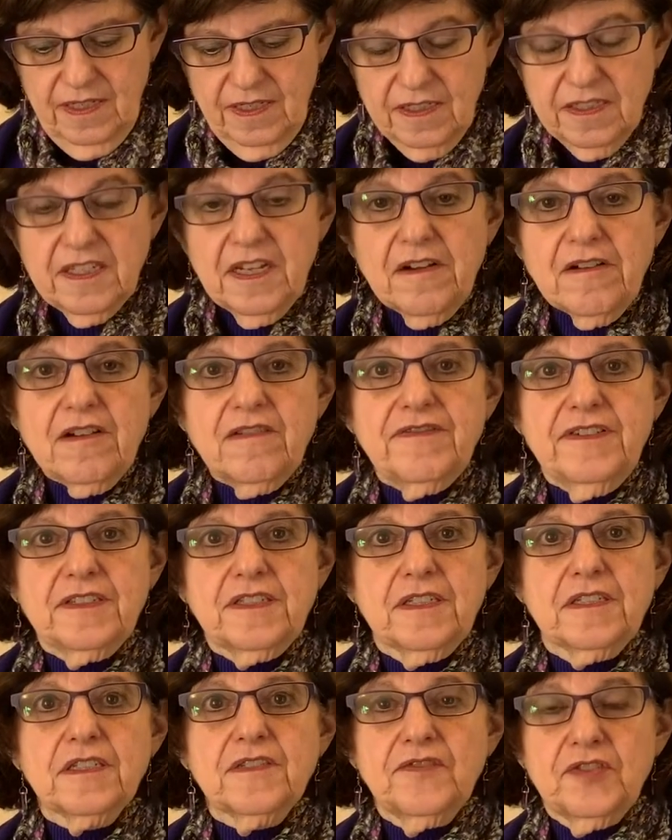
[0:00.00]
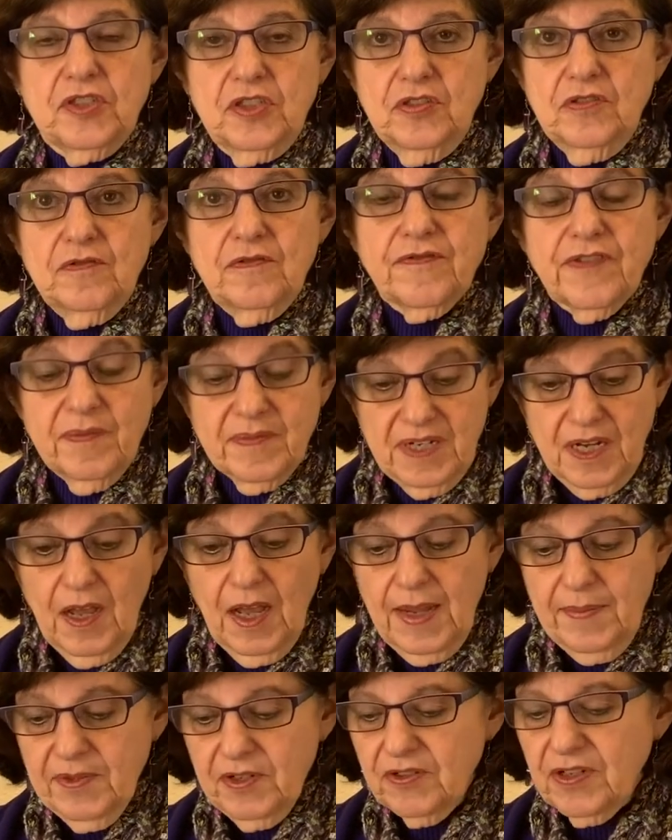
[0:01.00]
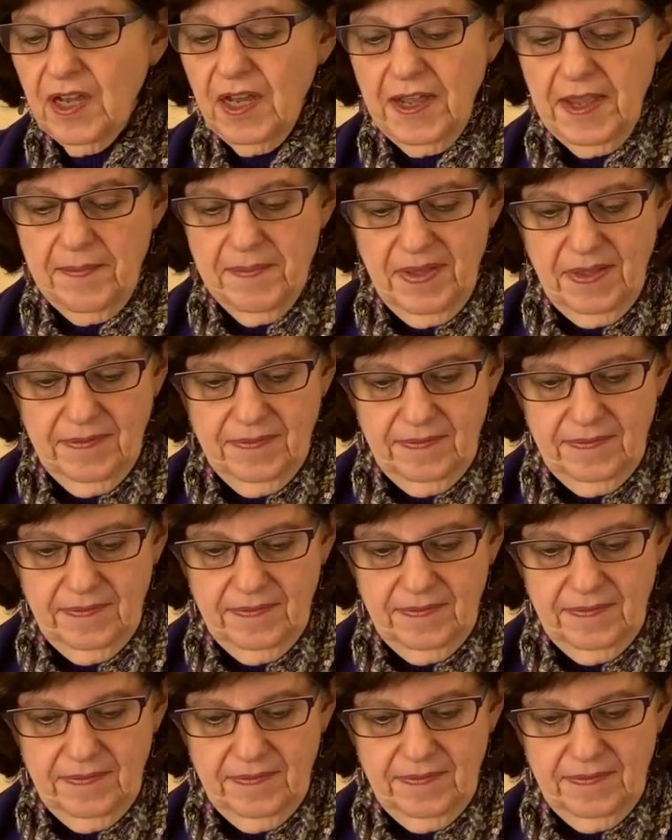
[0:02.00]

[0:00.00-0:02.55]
Sarah visits the zoo from time to time.